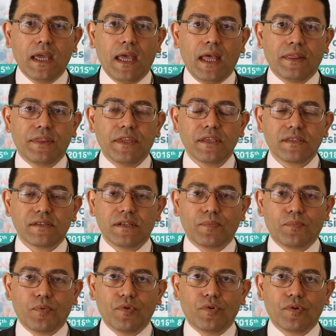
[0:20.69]
And this
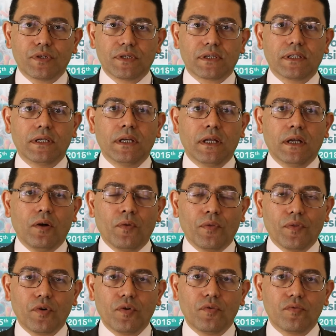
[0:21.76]
report,
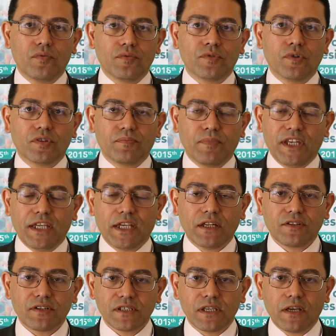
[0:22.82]
although not many
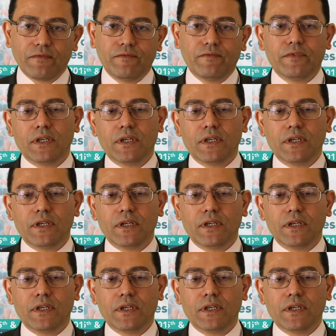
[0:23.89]
countries have